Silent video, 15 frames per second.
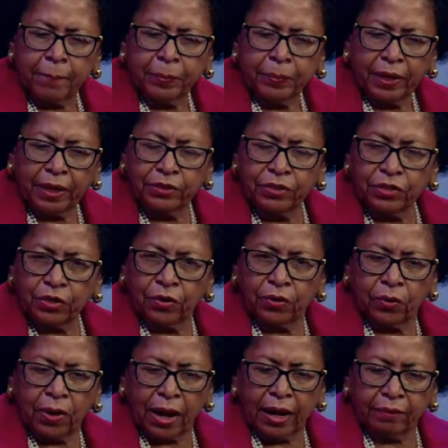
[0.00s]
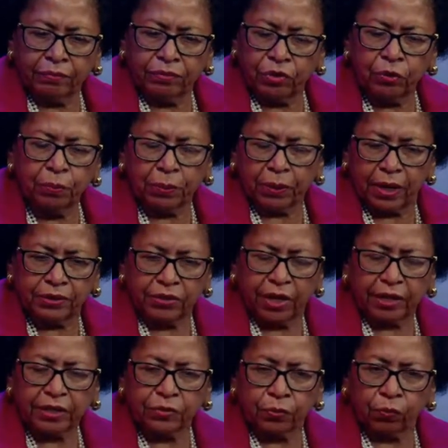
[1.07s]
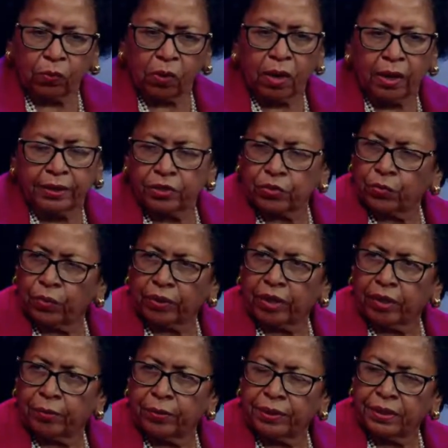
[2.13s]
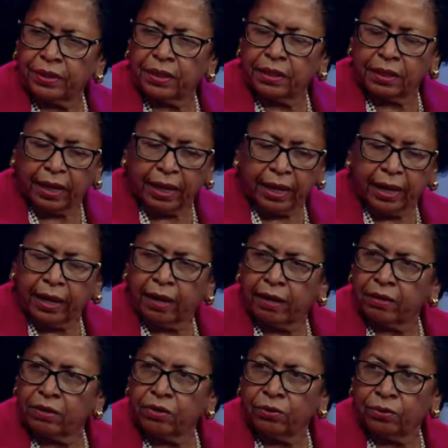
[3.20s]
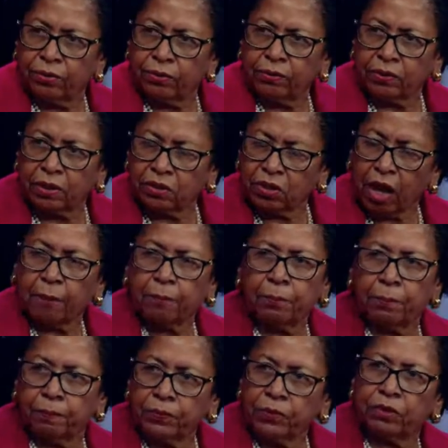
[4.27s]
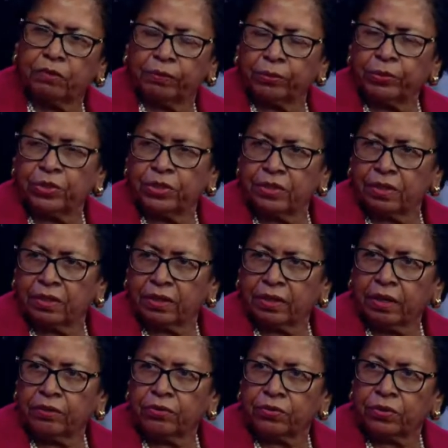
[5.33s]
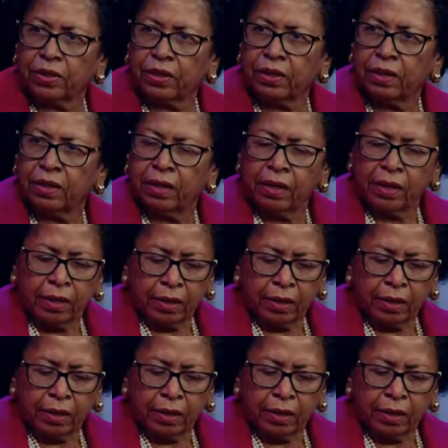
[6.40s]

And so I have two projects. One is working with the AAU, the top universities in the country, mm -hmm.